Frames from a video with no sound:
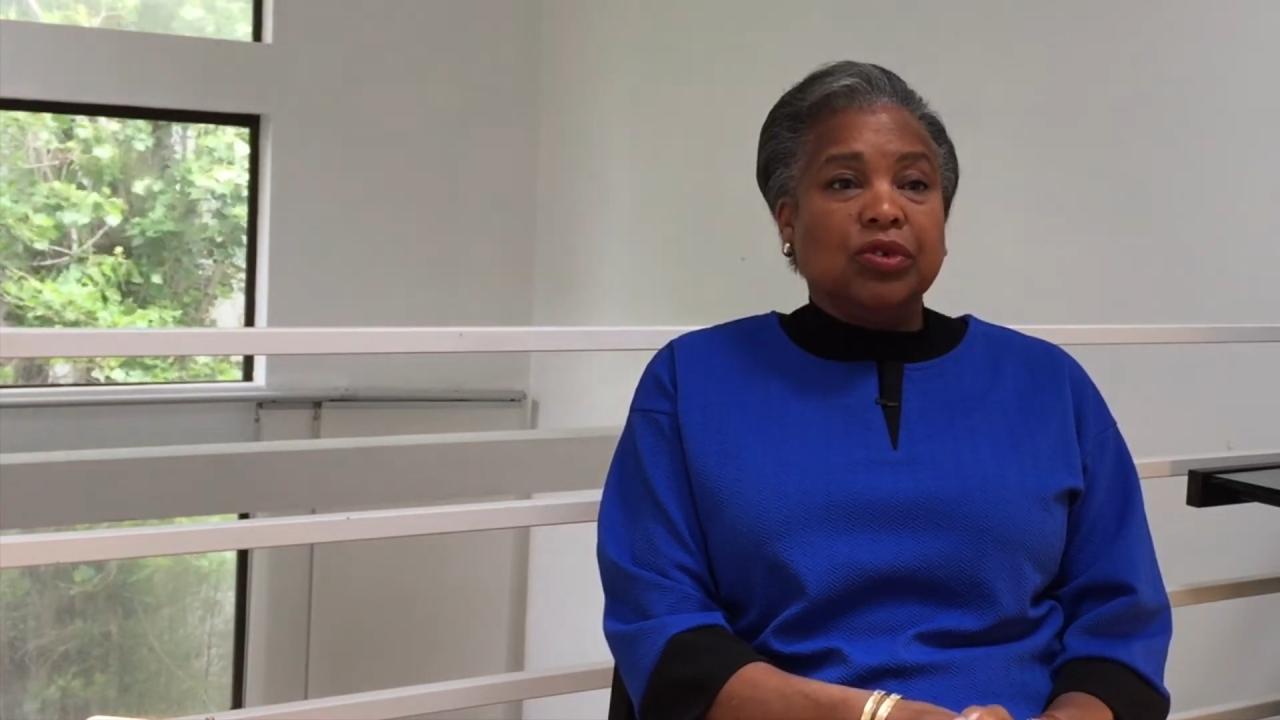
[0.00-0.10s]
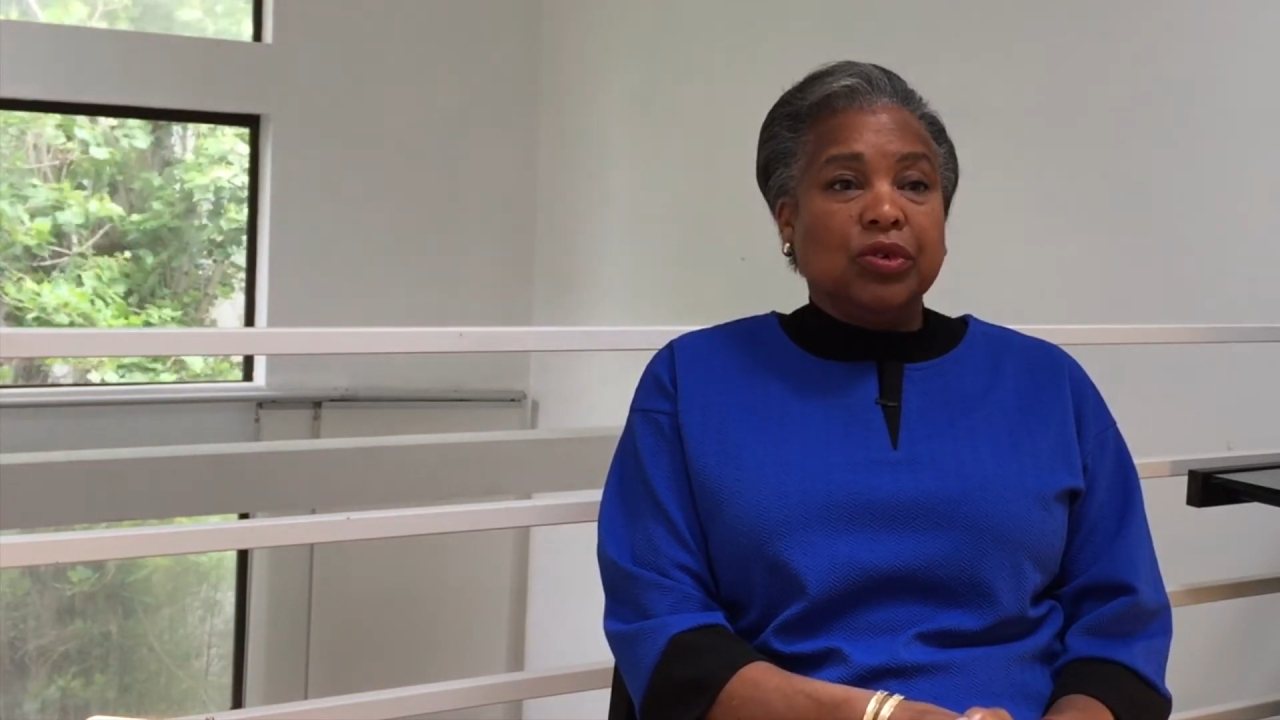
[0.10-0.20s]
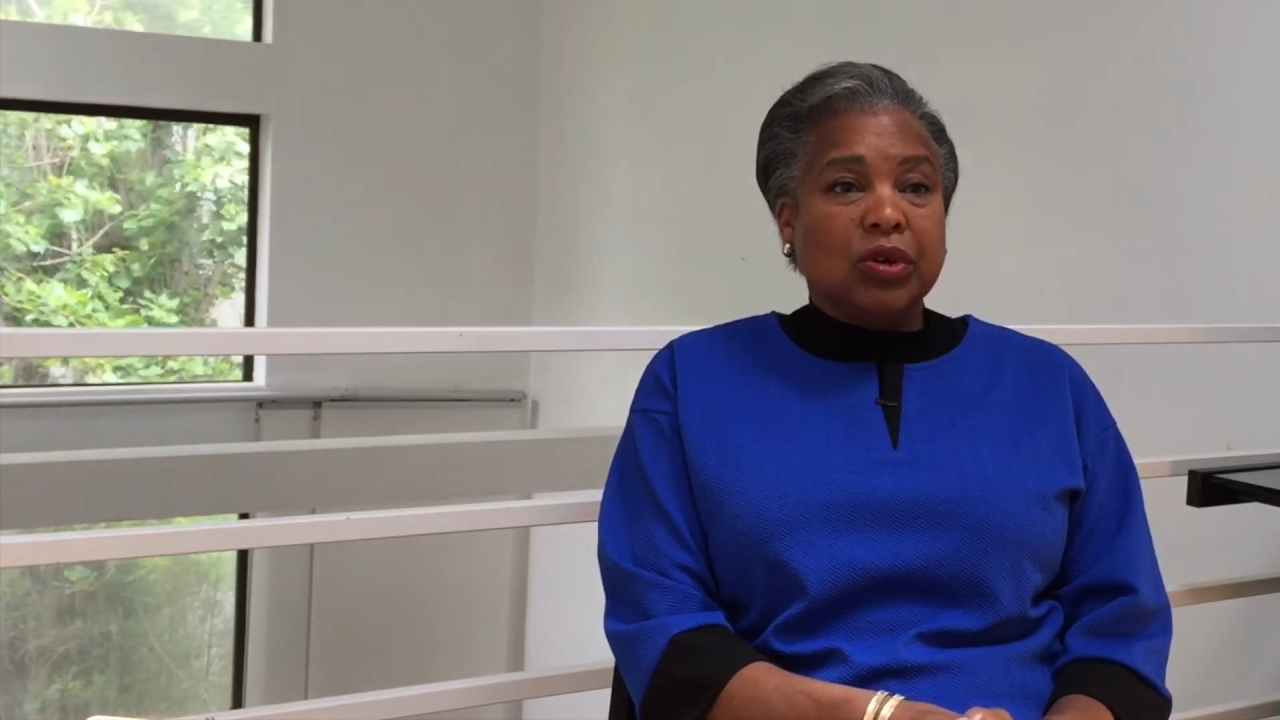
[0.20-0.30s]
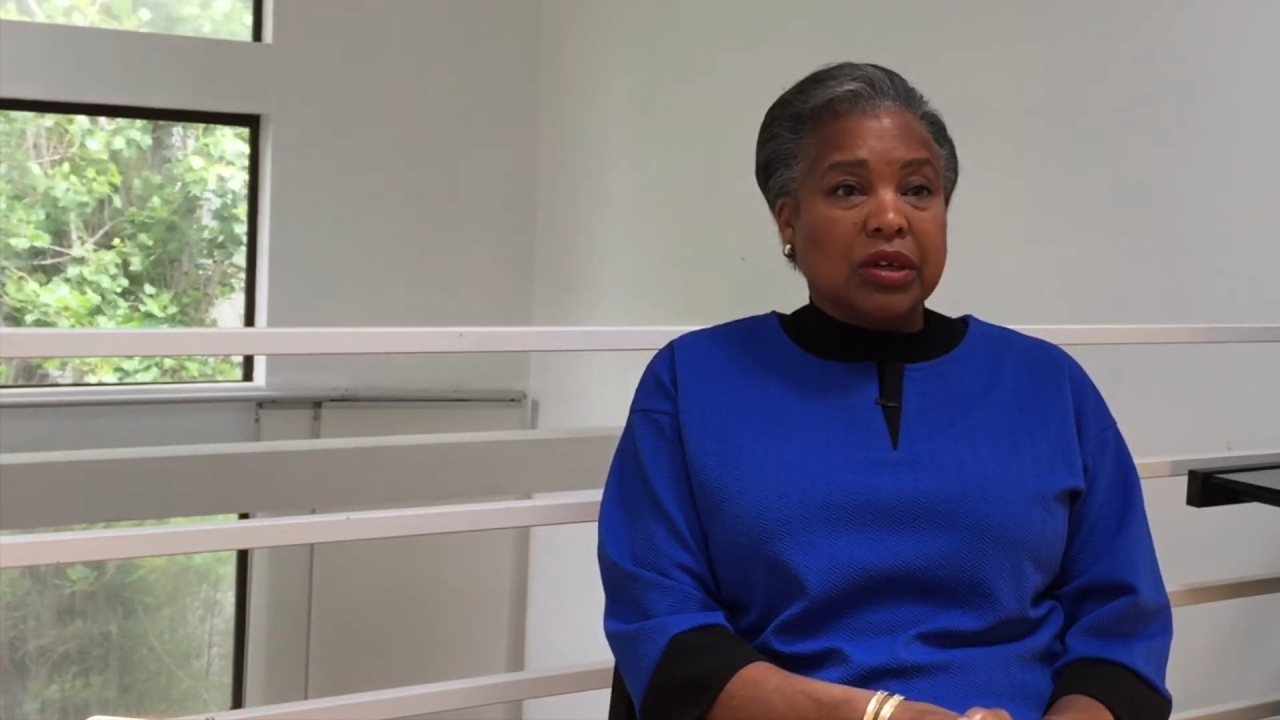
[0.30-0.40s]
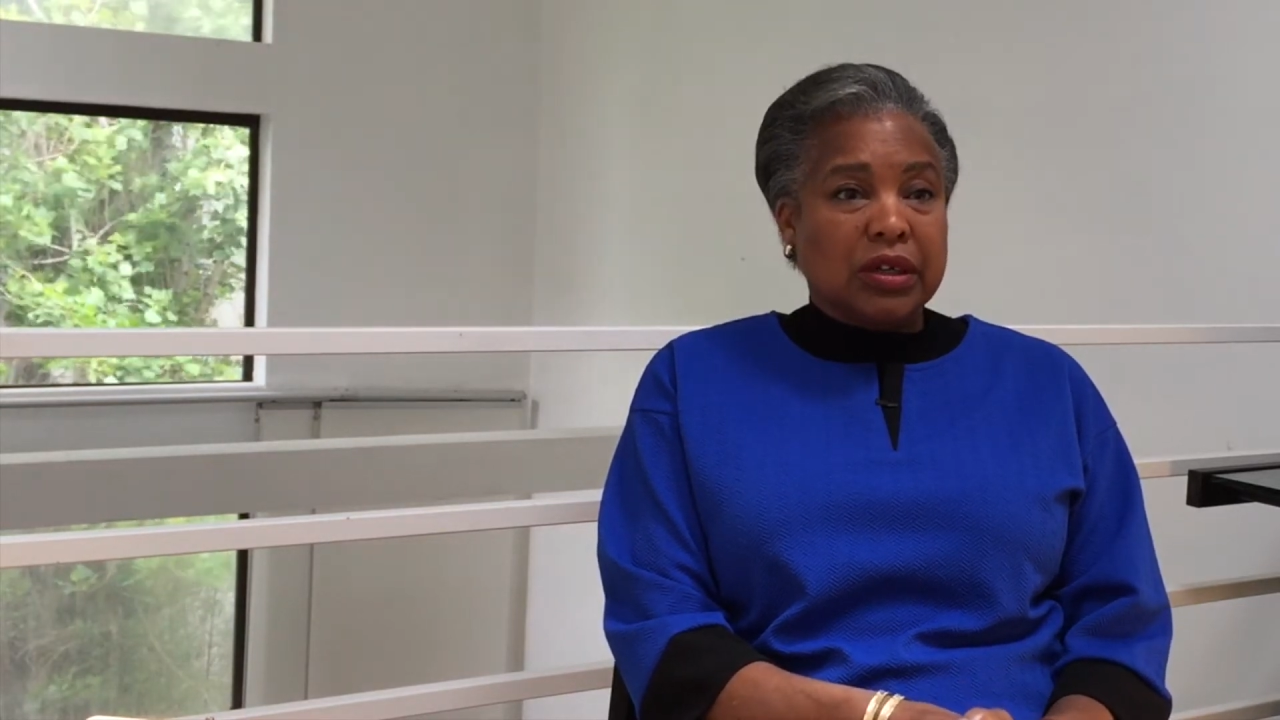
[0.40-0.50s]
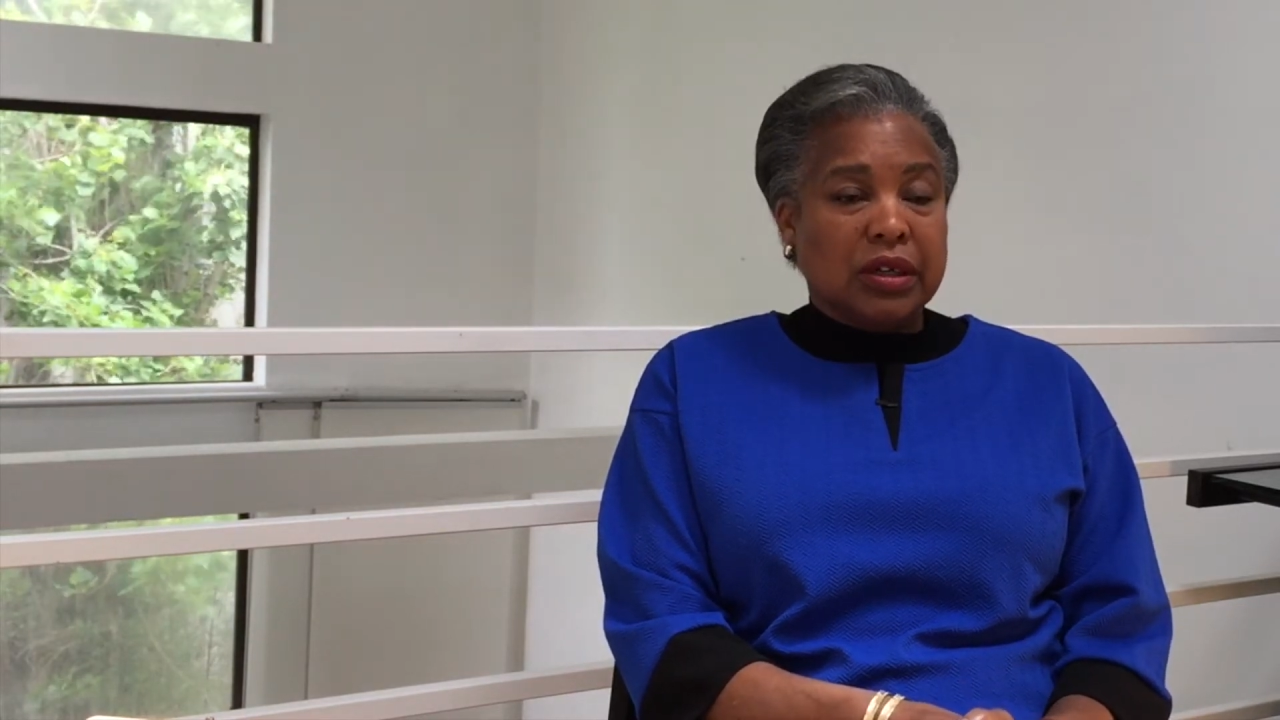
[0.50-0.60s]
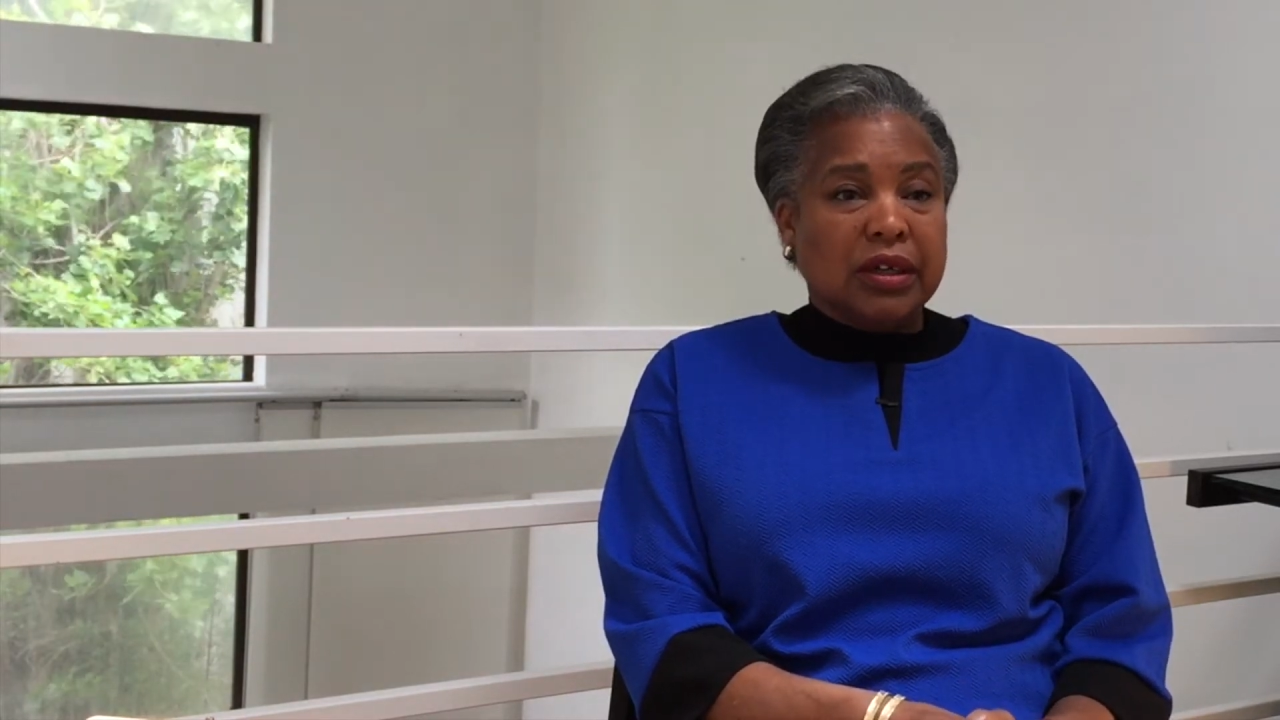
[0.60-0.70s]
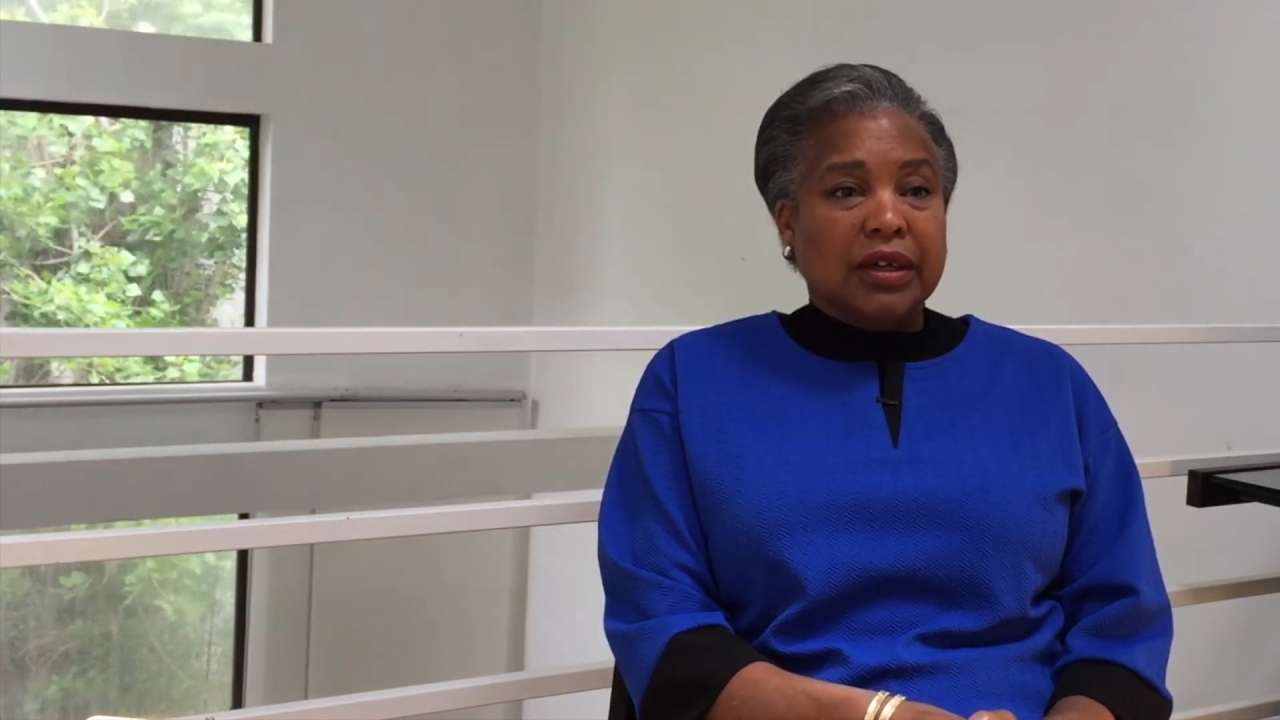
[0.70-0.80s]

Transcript: York